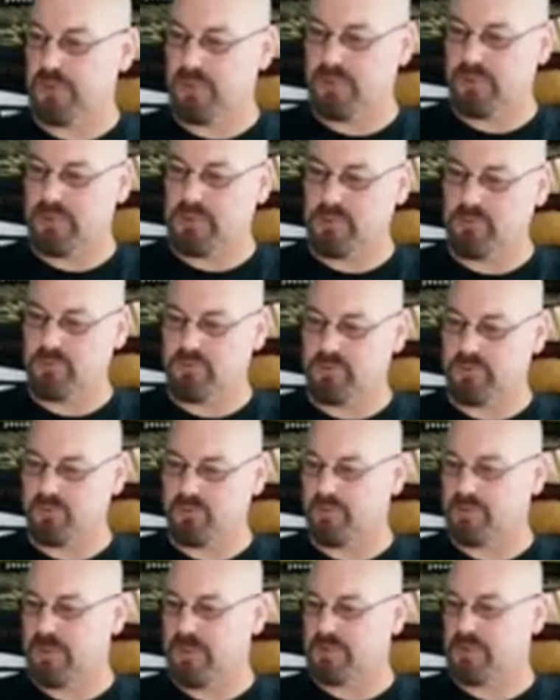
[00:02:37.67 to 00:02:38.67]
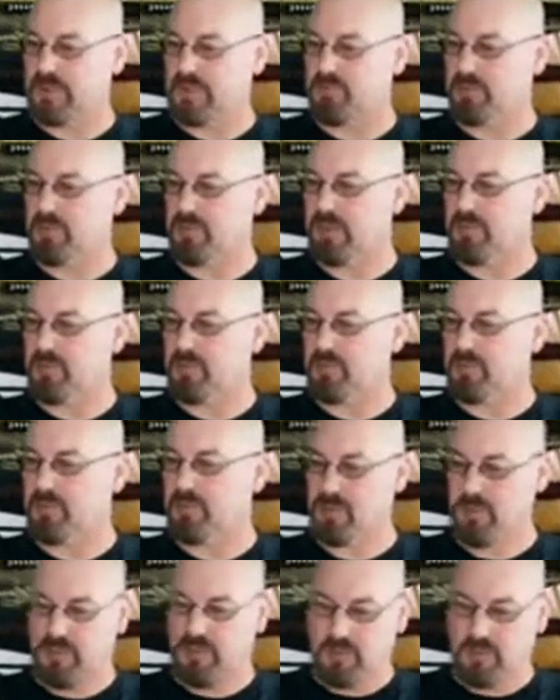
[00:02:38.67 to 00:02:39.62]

I like the feel of that type of leather.